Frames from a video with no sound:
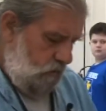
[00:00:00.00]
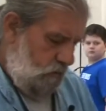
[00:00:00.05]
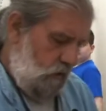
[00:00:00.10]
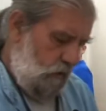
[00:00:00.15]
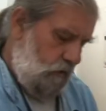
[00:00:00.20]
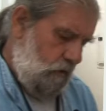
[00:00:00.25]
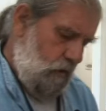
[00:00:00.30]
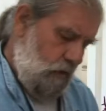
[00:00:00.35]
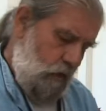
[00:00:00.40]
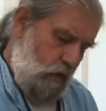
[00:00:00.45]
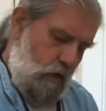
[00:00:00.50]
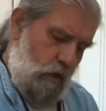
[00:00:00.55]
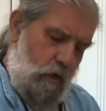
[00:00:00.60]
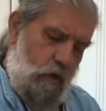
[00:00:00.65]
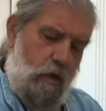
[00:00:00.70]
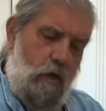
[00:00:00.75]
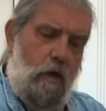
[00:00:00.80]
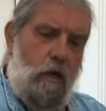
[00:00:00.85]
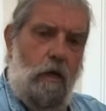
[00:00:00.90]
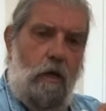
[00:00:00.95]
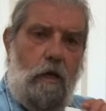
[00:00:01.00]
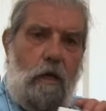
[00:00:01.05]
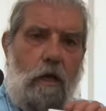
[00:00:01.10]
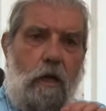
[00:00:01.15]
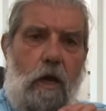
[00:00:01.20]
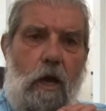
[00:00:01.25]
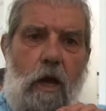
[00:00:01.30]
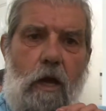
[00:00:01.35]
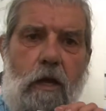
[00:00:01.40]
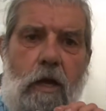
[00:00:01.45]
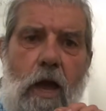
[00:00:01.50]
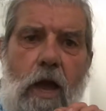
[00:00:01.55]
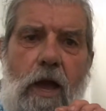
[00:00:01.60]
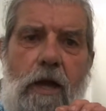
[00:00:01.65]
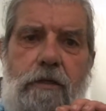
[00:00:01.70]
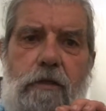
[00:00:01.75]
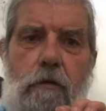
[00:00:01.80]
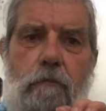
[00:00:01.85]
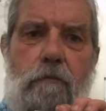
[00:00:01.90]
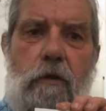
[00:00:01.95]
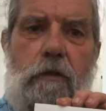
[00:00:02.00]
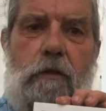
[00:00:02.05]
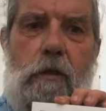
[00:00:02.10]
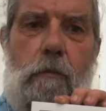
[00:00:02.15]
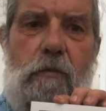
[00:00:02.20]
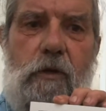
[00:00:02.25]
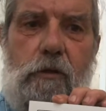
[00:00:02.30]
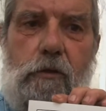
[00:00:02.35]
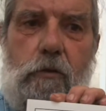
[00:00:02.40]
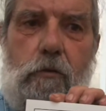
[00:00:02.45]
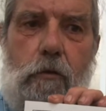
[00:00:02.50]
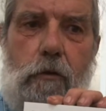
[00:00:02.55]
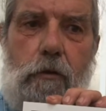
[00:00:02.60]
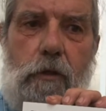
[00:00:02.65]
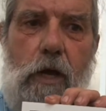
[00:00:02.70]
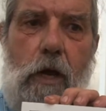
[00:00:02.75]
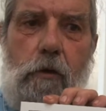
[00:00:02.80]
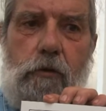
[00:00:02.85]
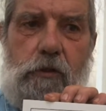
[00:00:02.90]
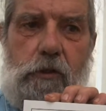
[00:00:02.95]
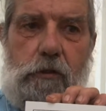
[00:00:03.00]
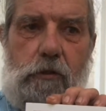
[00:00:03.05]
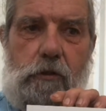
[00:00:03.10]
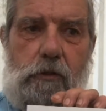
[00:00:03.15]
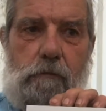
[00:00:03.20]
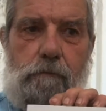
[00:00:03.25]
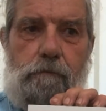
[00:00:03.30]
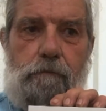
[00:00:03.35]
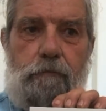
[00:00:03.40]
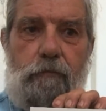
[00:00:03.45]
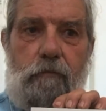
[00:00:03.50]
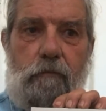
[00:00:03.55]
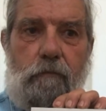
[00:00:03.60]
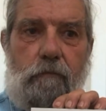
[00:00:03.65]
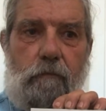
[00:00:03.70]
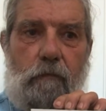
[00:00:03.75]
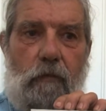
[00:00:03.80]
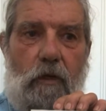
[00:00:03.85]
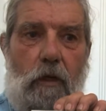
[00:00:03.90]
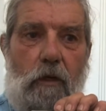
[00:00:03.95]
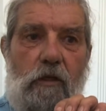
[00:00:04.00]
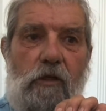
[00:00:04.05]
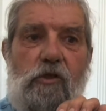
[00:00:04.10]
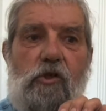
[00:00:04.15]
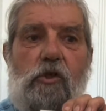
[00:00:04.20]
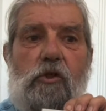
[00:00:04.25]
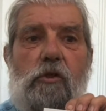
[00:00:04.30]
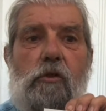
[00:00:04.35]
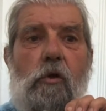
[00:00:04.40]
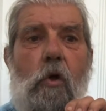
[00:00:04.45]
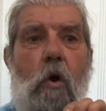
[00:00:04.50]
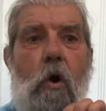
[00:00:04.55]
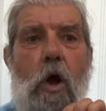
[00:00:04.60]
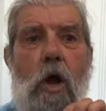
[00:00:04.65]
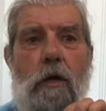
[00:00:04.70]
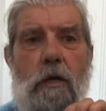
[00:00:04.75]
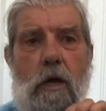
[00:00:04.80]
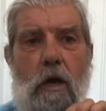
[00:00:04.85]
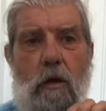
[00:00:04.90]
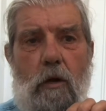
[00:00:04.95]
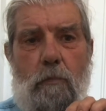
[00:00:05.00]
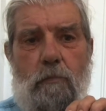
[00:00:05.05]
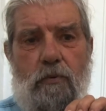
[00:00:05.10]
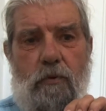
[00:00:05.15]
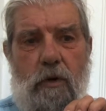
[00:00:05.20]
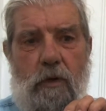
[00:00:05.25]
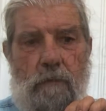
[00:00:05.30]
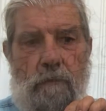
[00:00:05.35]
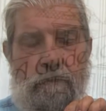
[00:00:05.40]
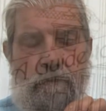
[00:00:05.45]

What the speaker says: is a guide to Wrentham historic houses. This is long out of print.